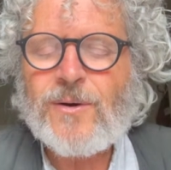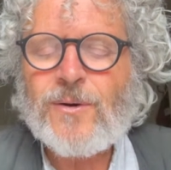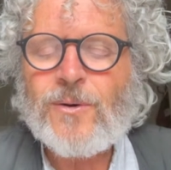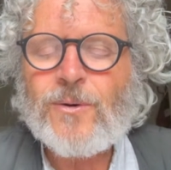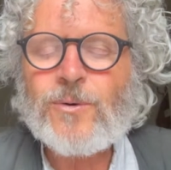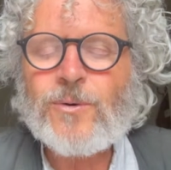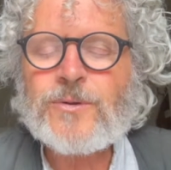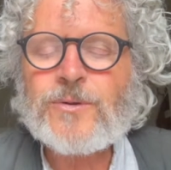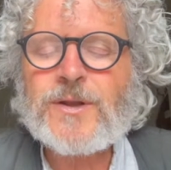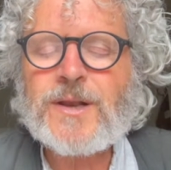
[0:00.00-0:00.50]

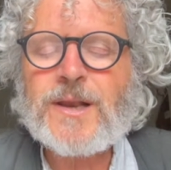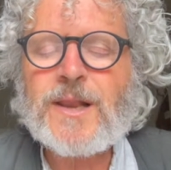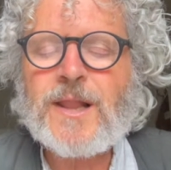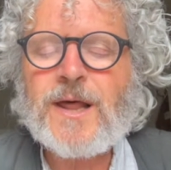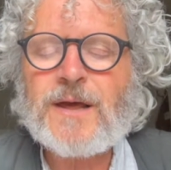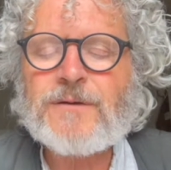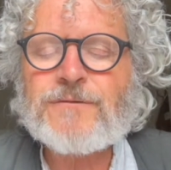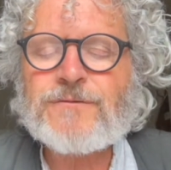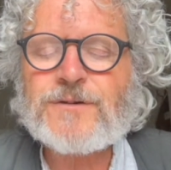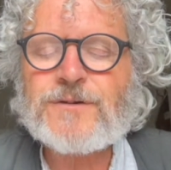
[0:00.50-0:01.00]
all the
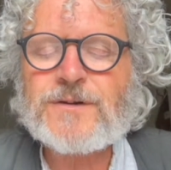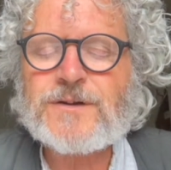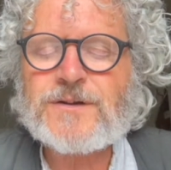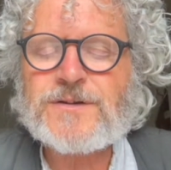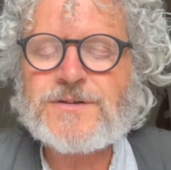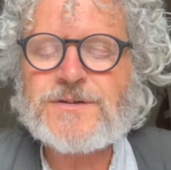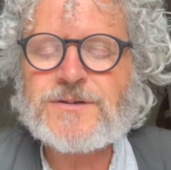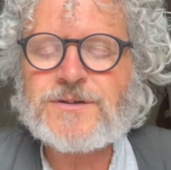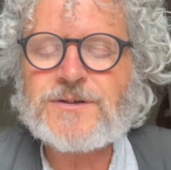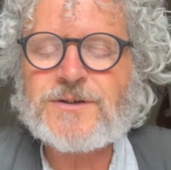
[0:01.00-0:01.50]
life in
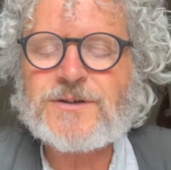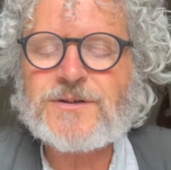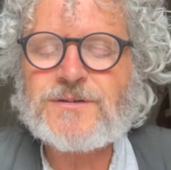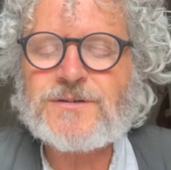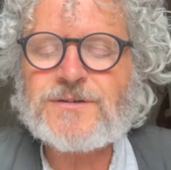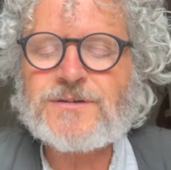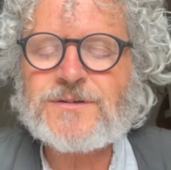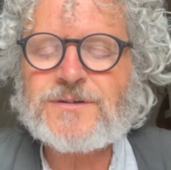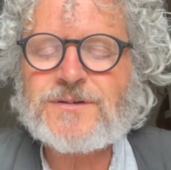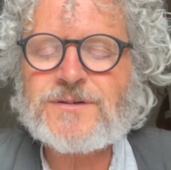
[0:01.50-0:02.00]
this earth.